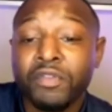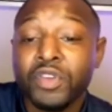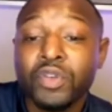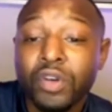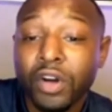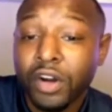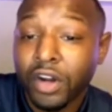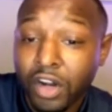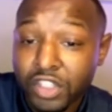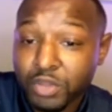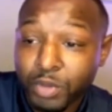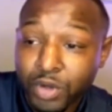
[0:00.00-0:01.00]
you are an
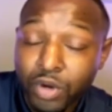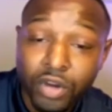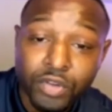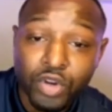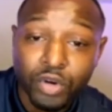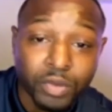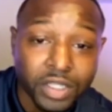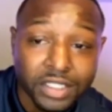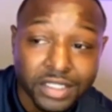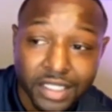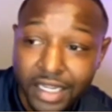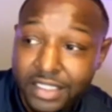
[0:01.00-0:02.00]
entrepreneur, you're a real
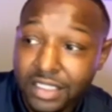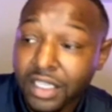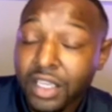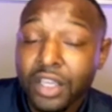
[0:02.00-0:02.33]
estate agent,